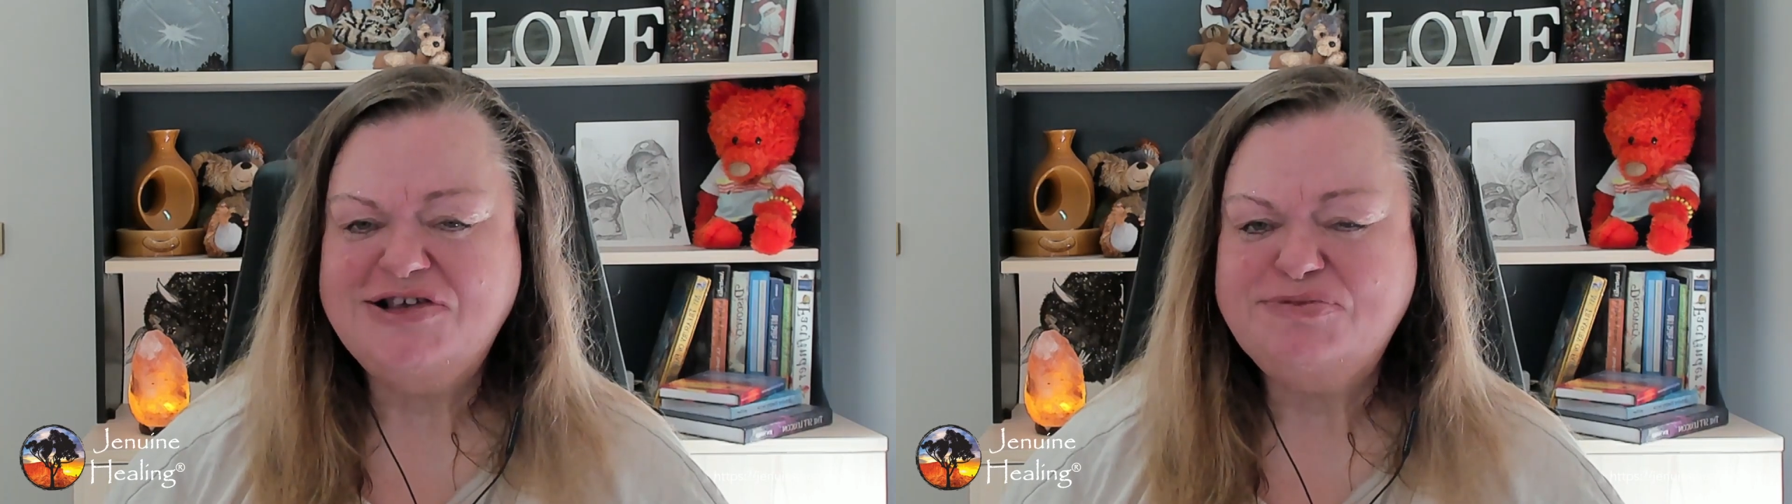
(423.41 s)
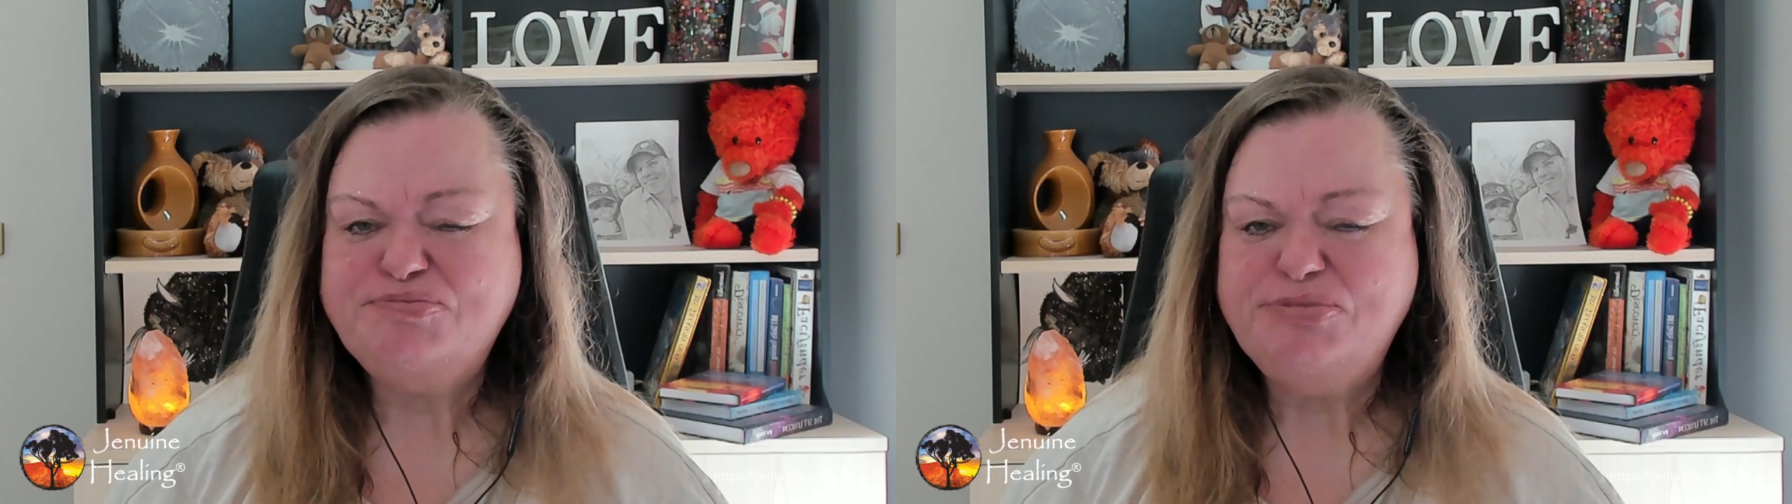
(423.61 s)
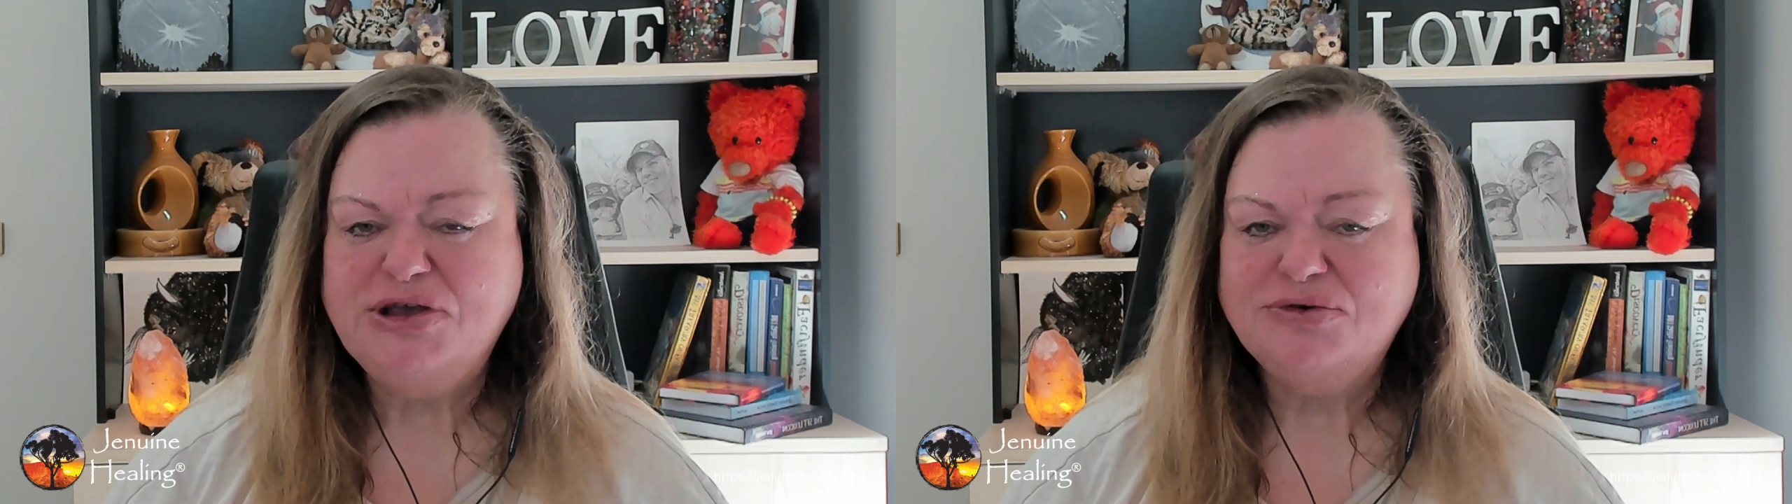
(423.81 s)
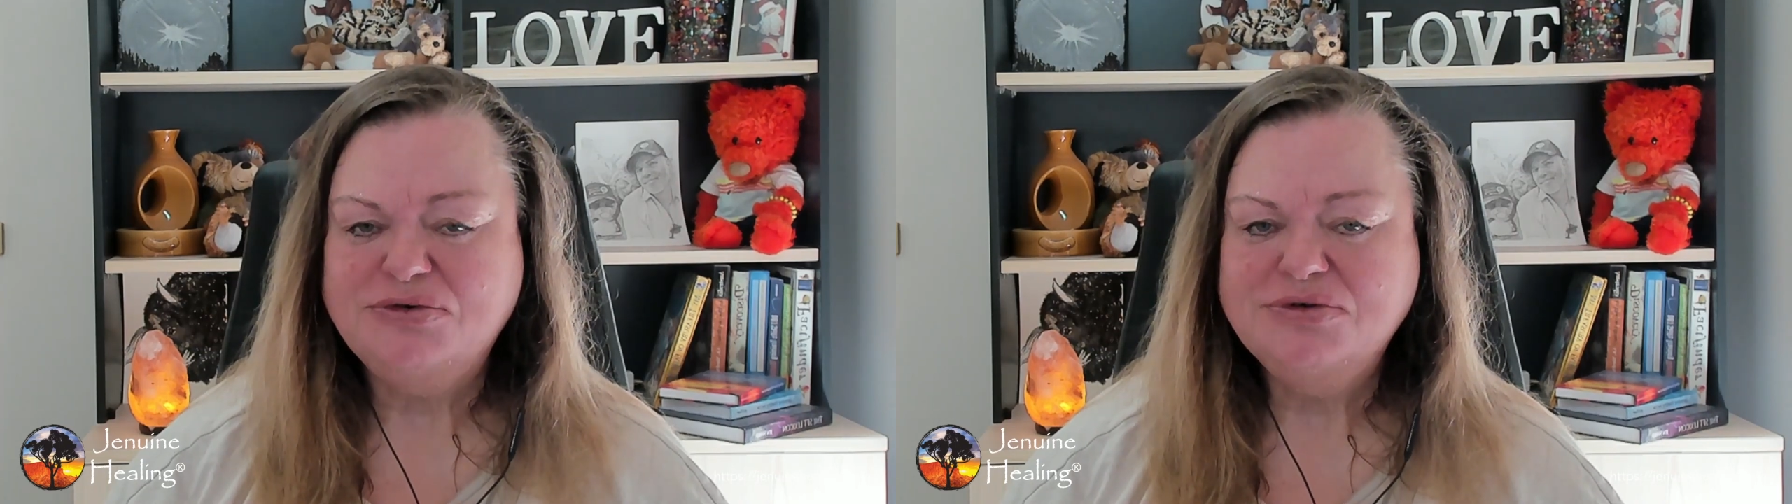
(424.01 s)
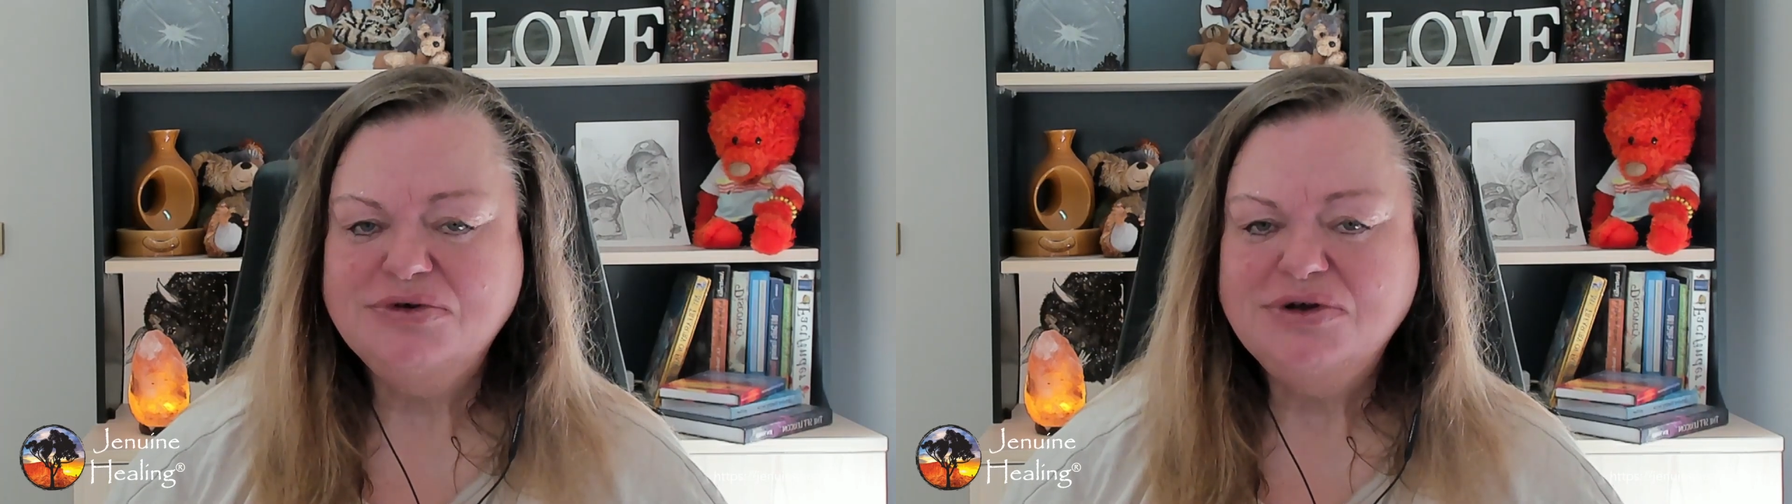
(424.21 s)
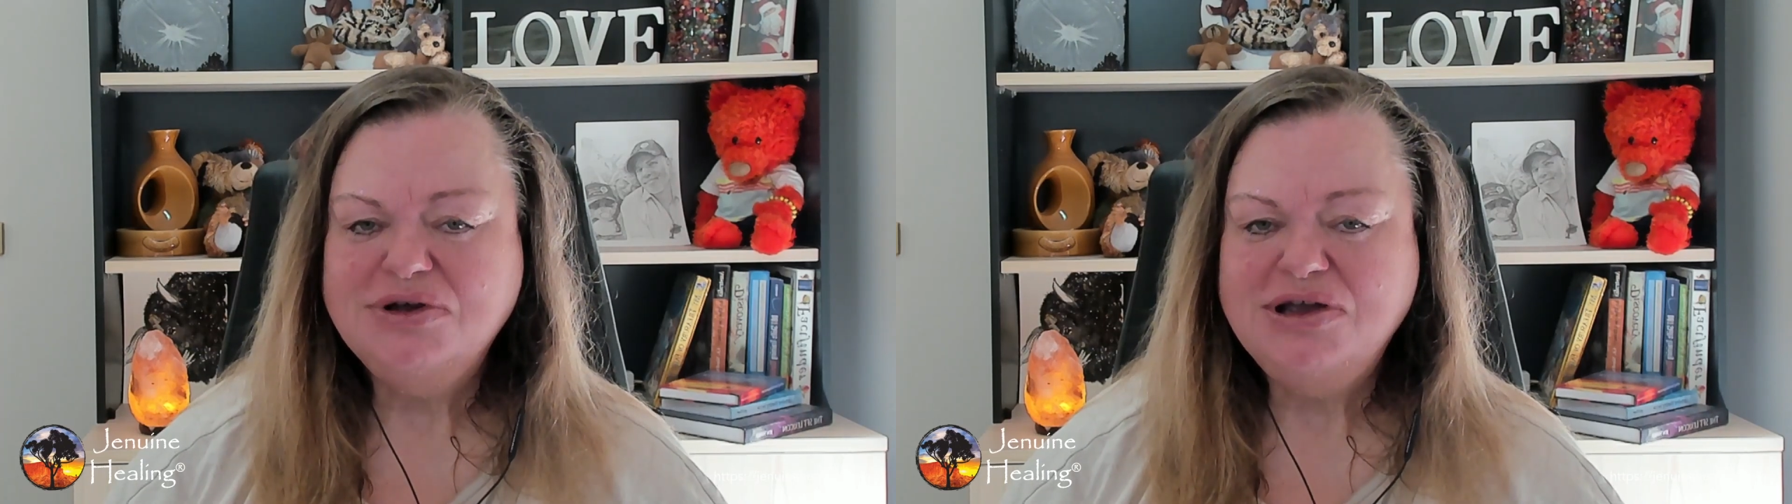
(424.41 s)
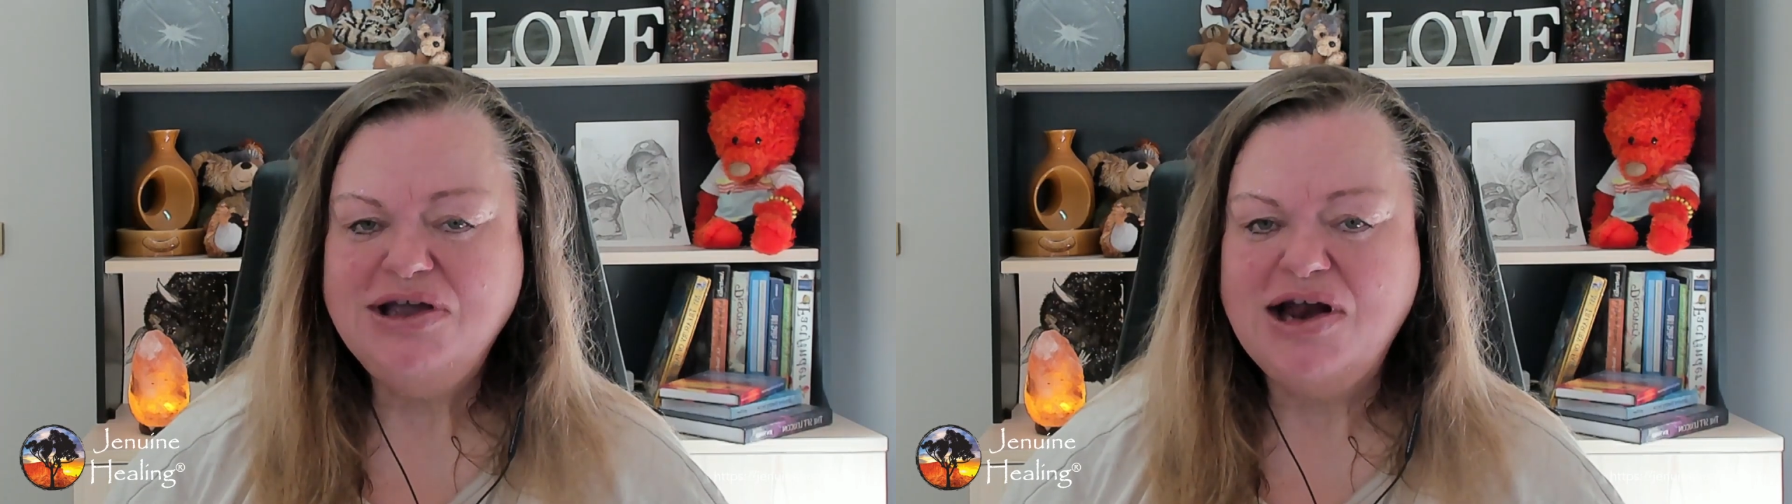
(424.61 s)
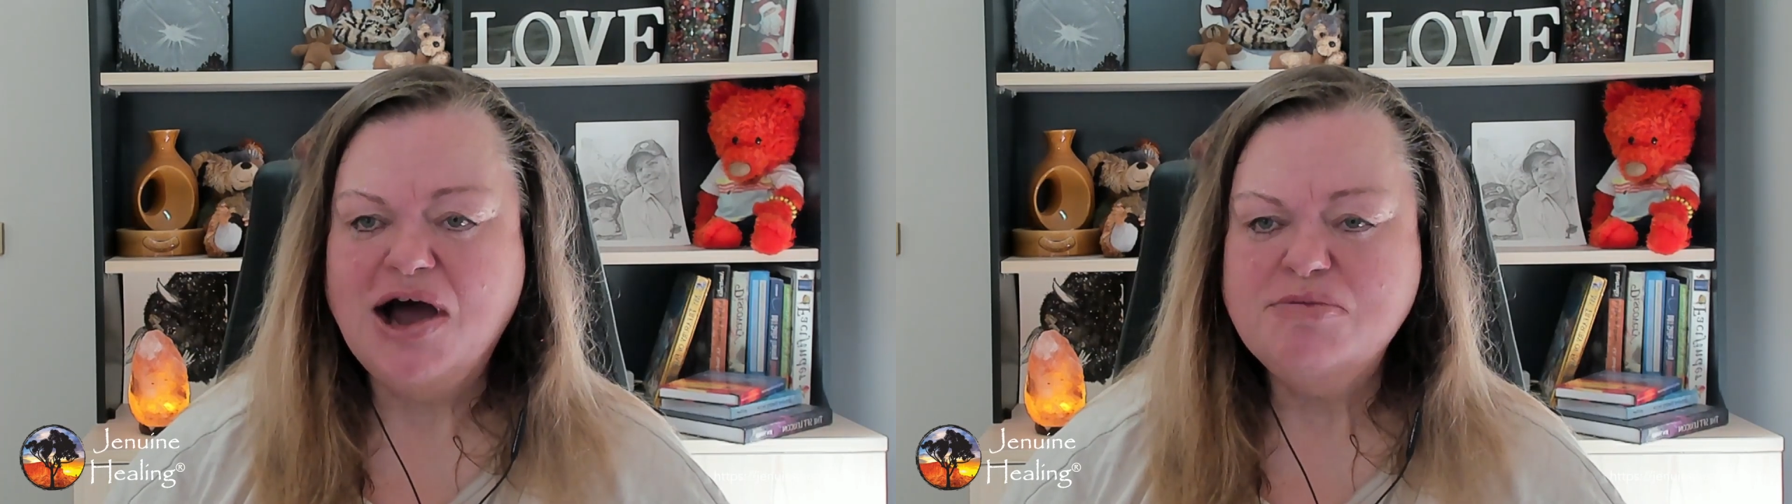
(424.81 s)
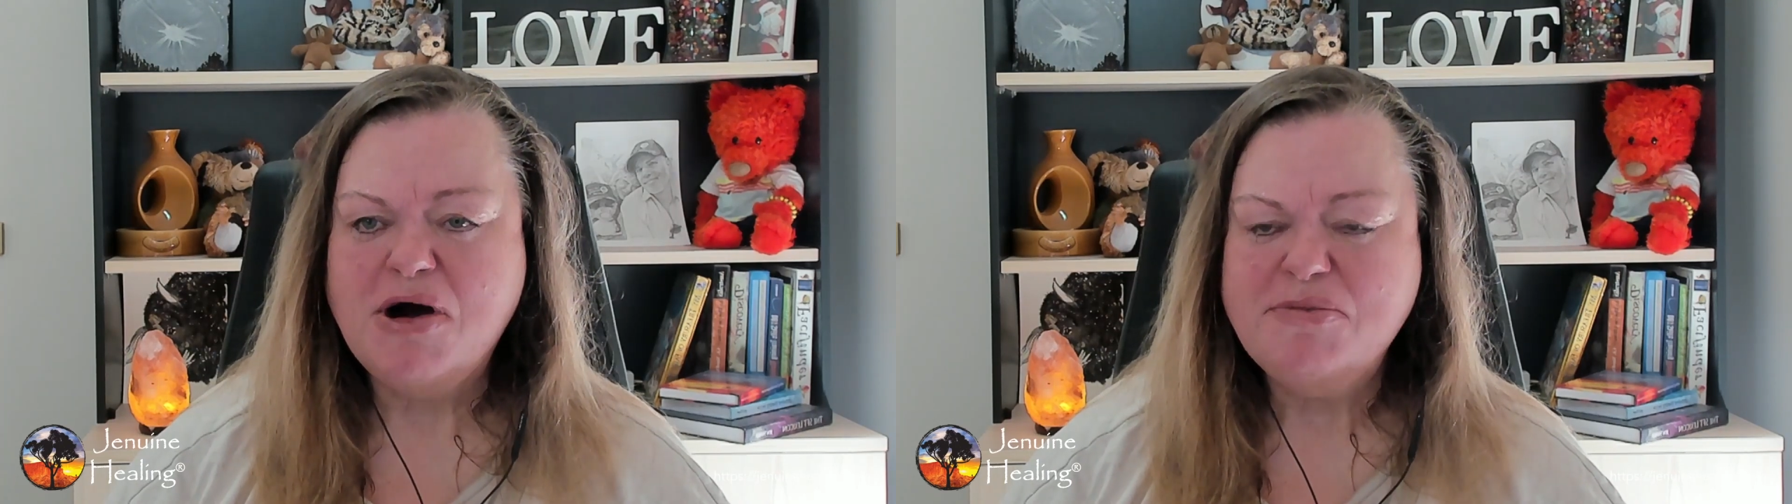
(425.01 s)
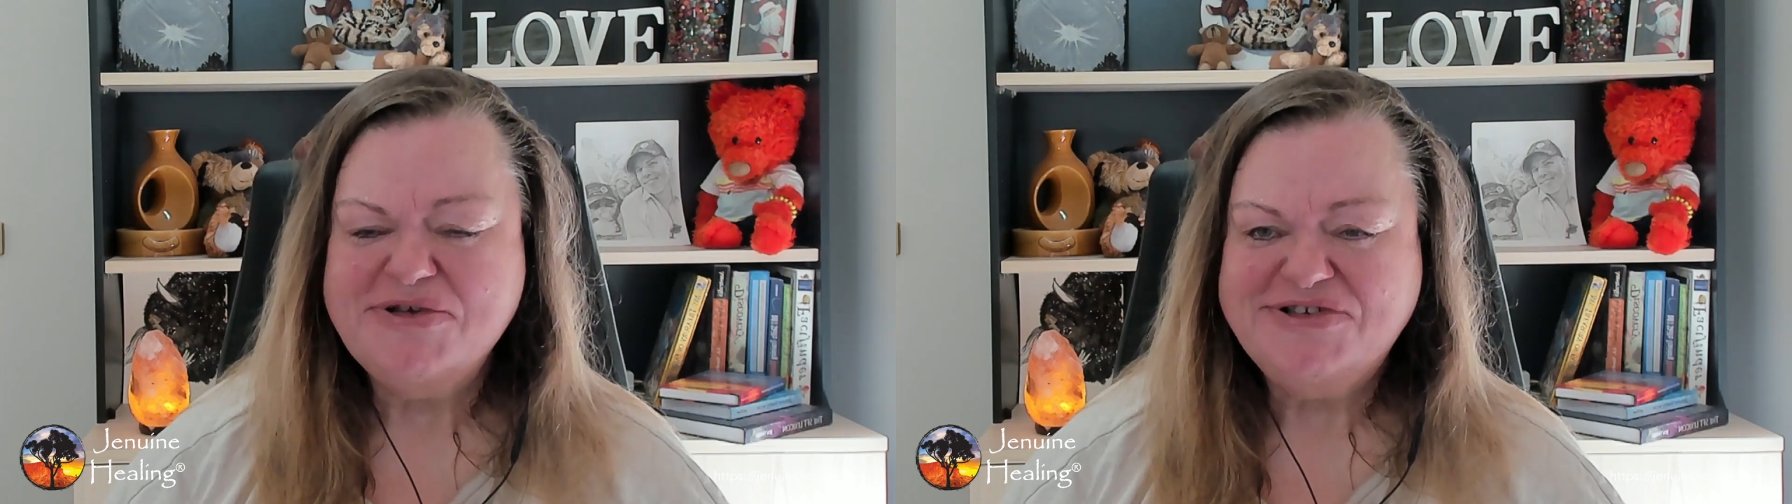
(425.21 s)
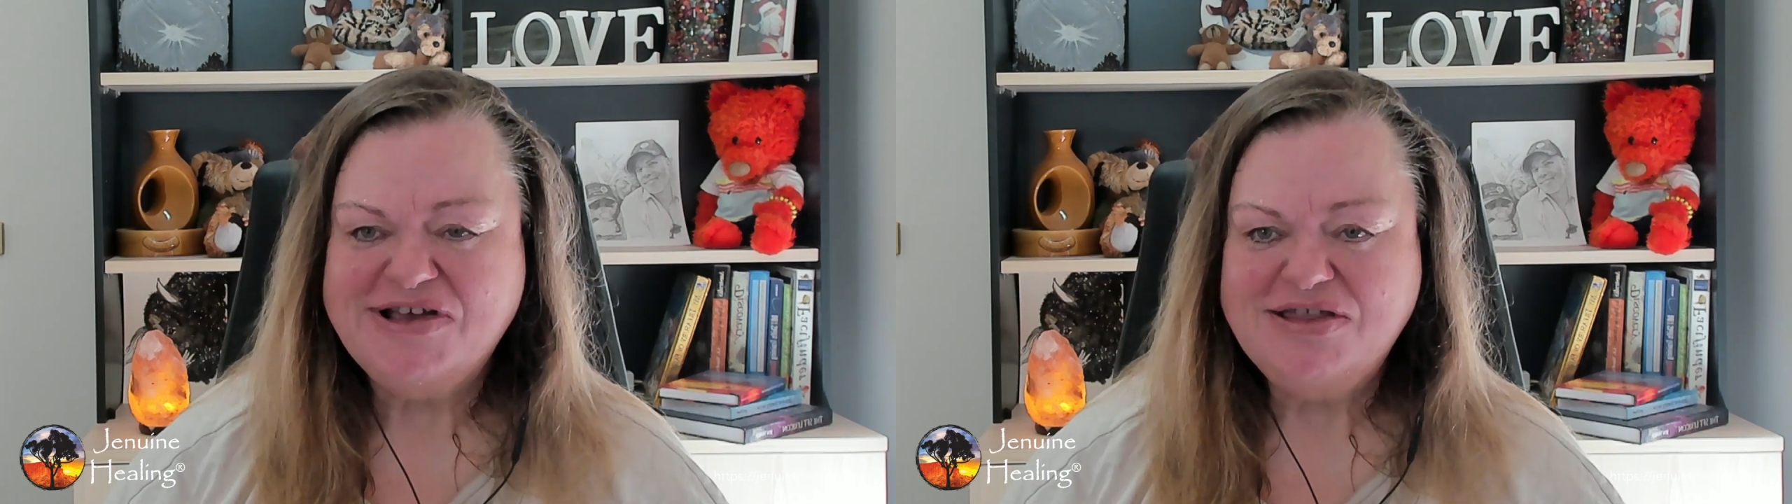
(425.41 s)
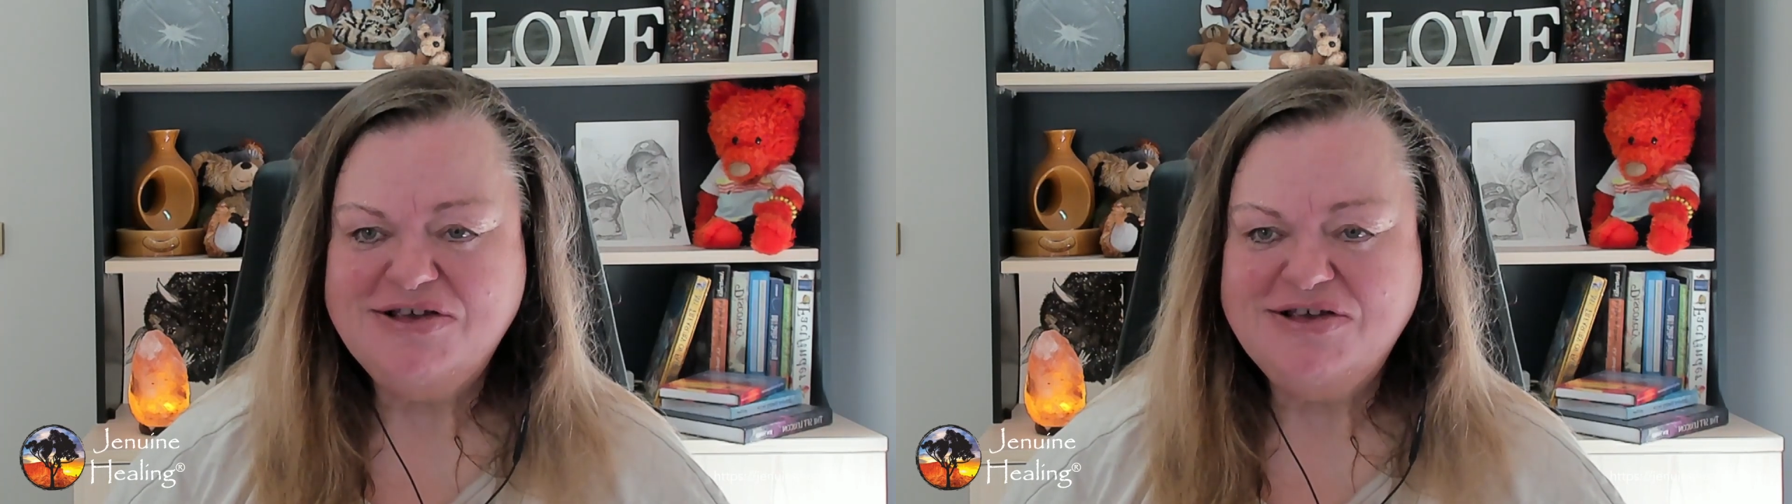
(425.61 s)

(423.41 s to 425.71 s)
spew in all moments.